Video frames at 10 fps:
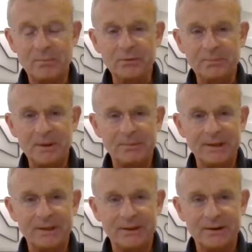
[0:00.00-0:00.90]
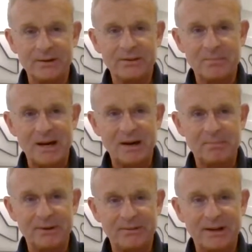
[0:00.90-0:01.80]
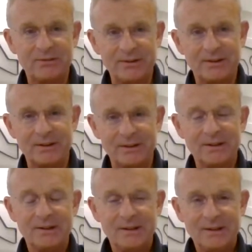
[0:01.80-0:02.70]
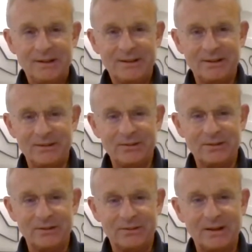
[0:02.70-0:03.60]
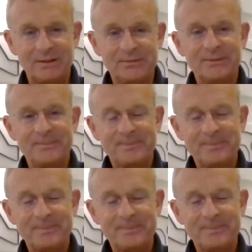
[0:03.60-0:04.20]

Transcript: And most people think that it is the pad, but it's actually the, the disc itself.